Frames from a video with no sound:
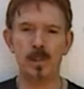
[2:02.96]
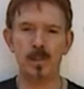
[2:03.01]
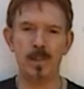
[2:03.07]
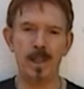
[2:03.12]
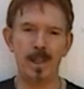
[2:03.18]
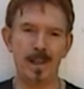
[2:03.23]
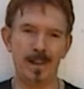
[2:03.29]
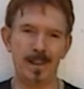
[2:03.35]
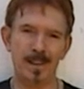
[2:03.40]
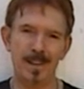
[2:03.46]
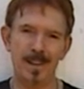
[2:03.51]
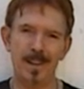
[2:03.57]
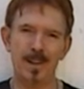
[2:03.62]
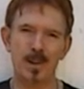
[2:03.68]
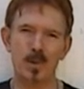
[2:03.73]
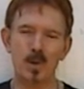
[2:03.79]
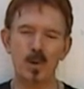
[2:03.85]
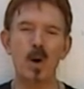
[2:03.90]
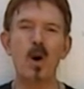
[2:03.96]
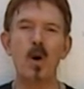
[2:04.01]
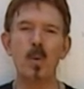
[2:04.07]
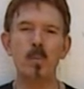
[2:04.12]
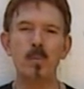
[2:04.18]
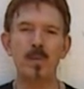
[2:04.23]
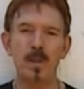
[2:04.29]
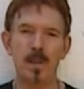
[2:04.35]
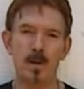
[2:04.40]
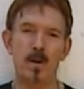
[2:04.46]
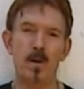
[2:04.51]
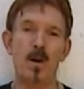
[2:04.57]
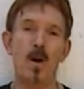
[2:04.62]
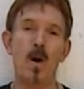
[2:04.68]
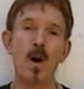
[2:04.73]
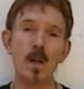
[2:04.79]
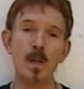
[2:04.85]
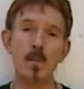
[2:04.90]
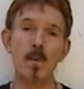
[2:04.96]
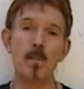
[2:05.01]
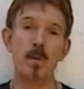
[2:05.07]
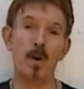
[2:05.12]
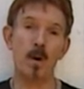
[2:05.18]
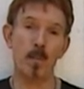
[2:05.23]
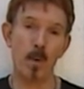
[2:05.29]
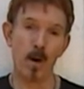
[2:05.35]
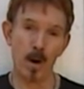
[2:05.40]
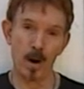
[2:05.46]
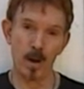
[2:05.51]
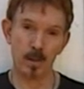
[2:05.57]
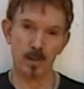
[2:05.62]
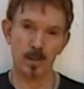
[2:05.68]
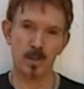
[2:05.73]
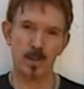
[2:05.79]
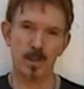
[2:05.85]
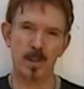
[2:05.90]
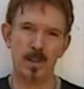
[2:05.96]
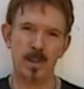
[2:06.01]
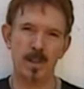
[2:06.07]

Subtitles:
that chromed automobile parts